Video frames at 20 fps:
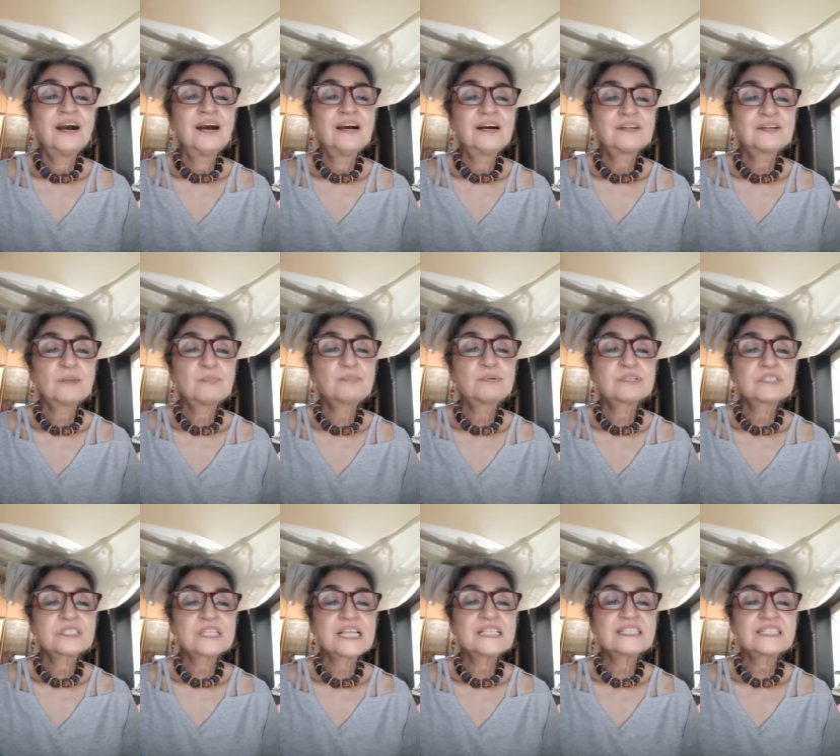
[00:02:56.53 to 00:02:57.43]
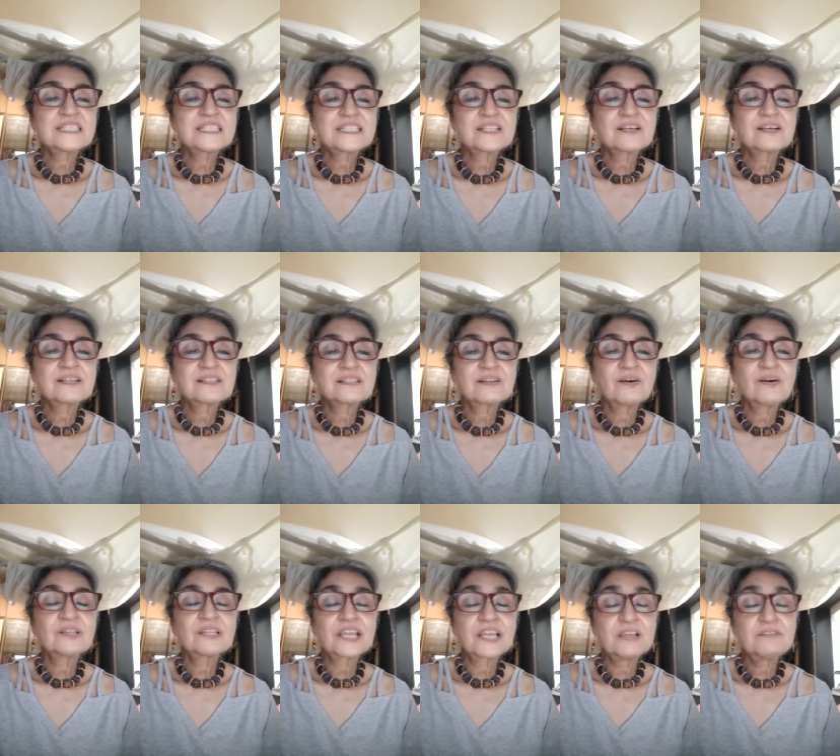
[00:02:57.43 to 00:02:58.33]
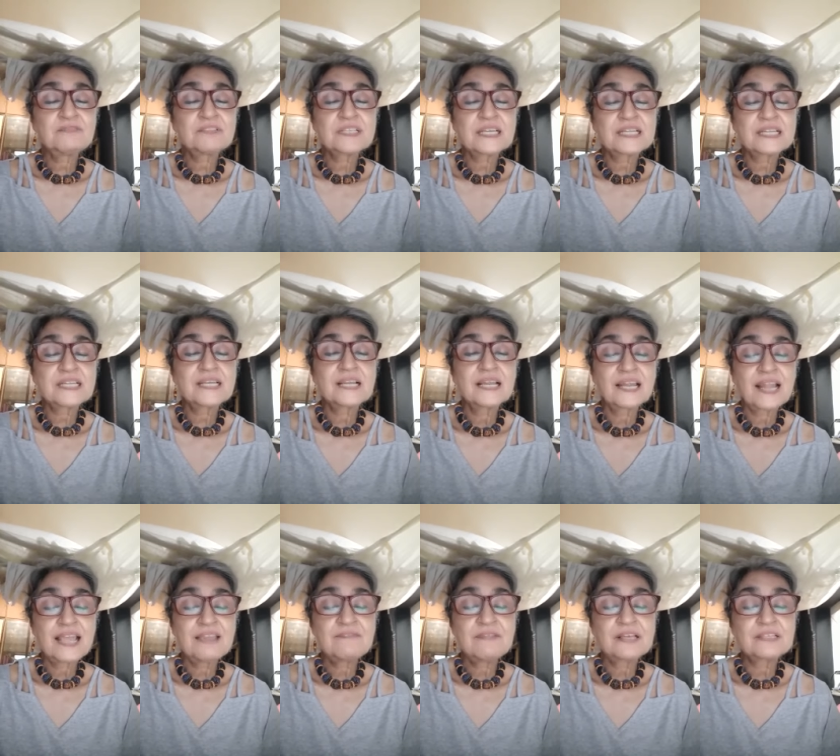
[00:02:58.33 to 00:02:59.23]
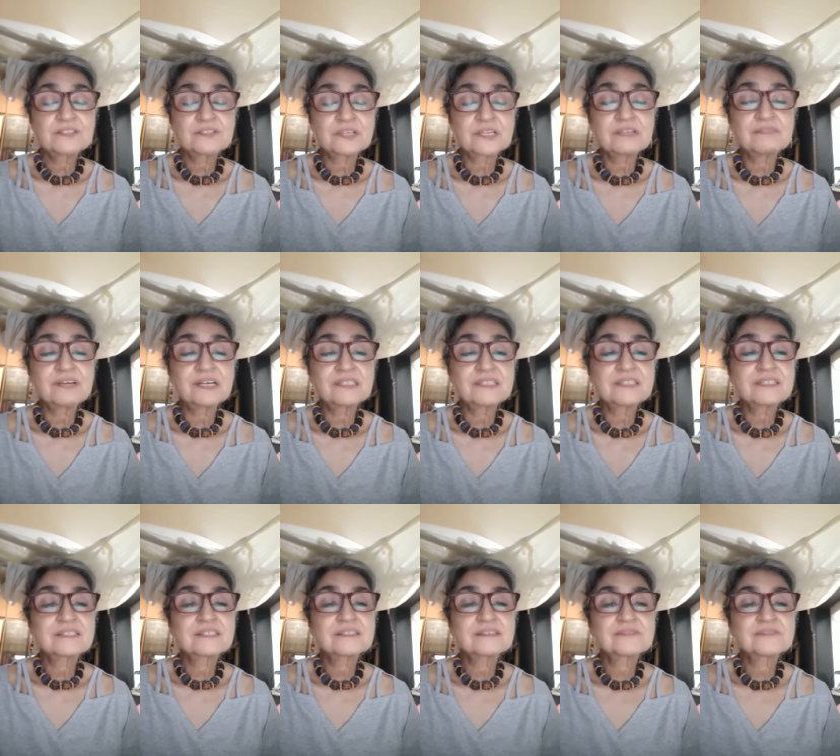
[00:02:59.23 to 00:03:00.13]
represents all the gifts that life has to give us.